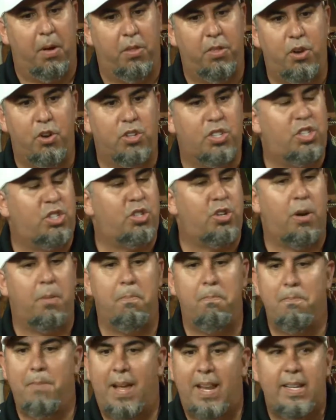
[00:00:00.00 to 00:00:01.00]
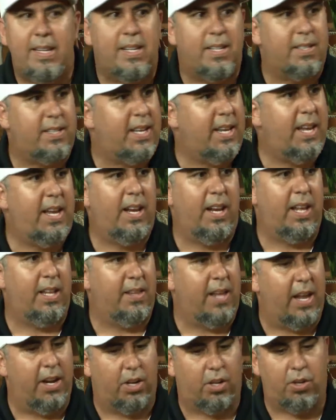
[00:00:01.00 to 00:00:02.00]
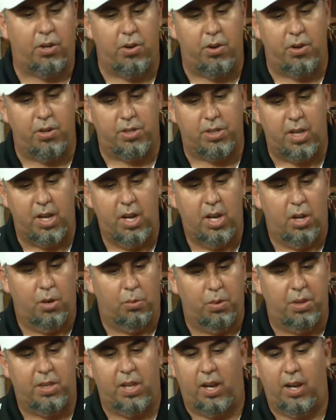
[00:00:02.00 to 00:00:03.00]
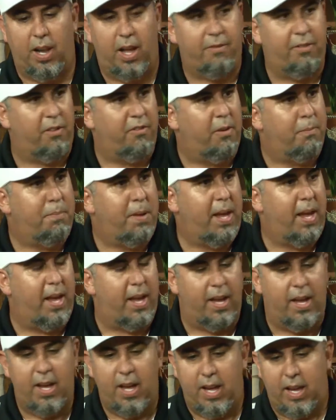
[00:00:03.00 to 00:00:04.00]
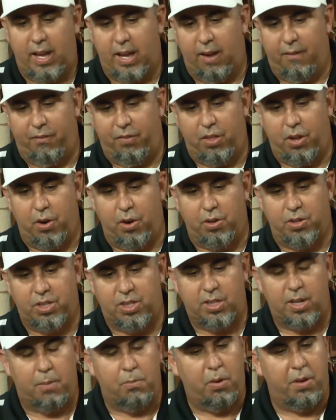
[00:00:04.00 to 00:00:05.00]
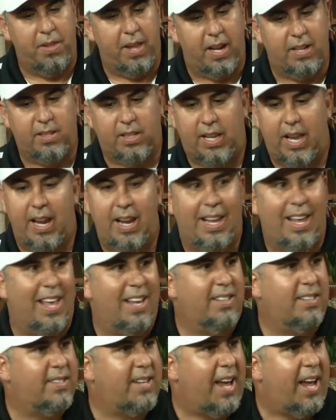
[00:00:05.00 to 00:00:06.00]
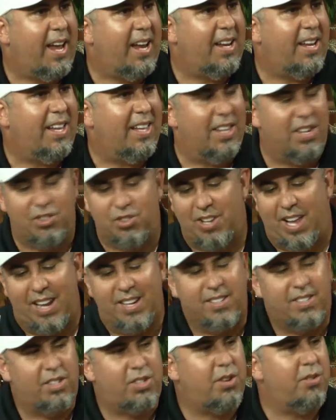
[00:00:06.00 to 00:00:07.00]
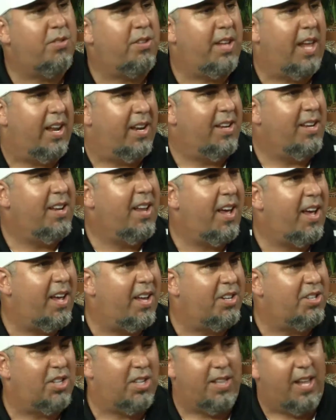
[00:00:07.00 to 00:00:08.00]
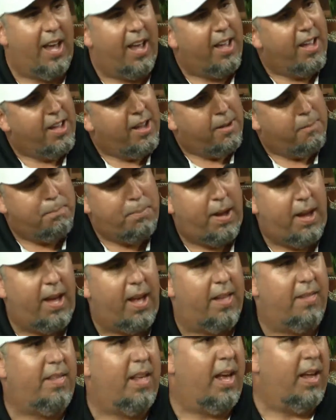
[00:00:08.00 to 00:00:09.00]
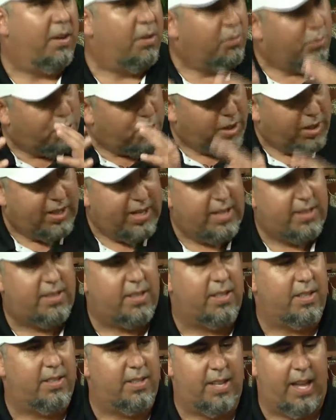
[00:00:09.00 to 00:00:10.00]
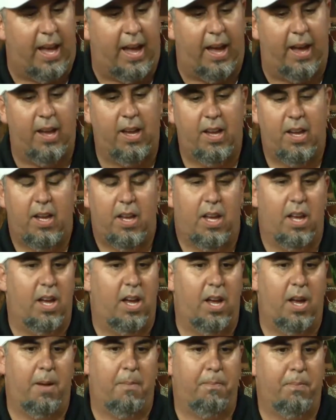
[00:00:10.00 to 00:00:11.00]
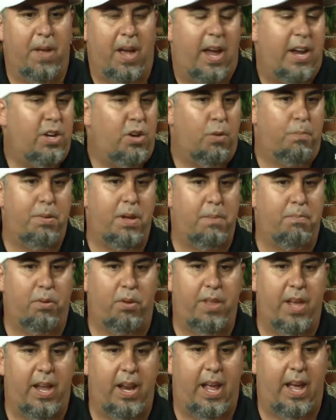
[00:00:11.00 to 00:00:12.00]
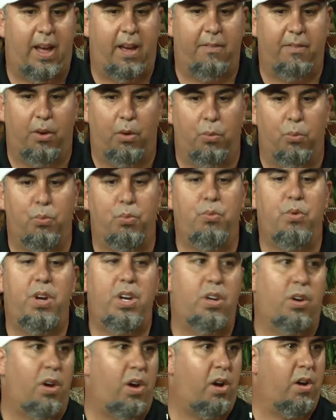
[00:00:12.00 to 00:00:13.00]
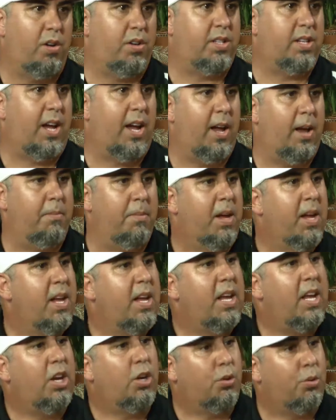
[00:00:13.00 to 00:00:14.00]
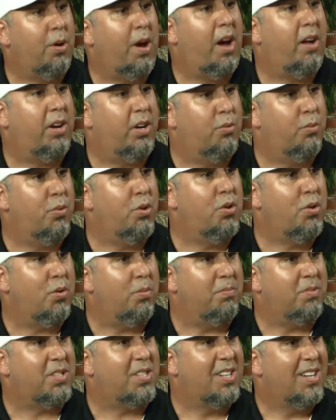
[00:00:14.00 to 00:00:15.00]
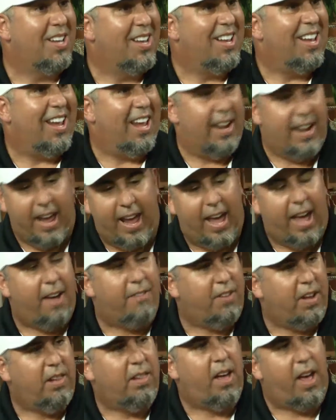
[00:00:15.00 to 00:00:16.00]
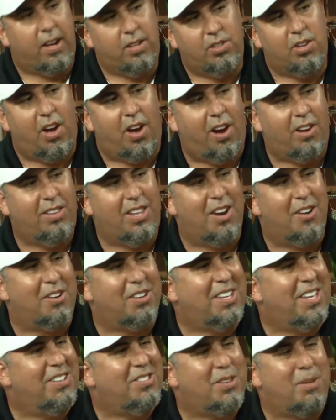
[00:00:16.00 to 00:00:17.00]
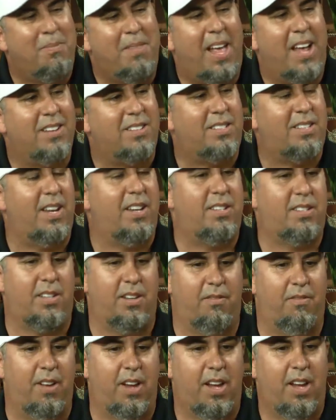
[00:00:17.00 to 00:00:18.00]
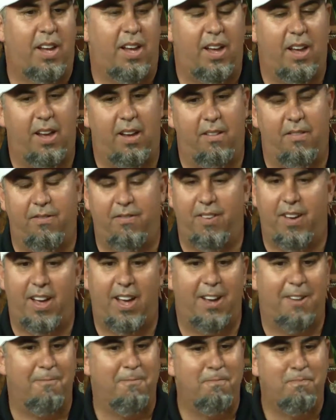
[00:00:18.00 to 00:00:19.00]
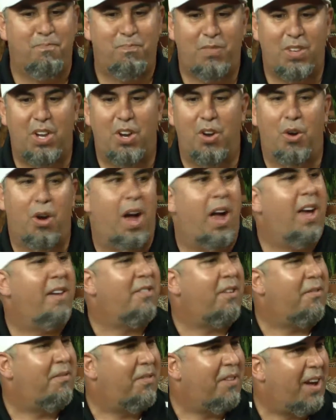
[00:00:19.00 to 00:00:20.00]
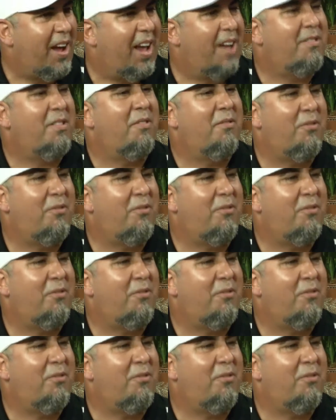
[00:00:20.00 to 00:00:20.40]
there's tremendous healing that occurs with the love of a pet. If there's someone that's getting anxiety, there's that nudge and that pet that releases that. I know people that have a real hard time in crowded rooms, and having that dog there gives them that sense of I have a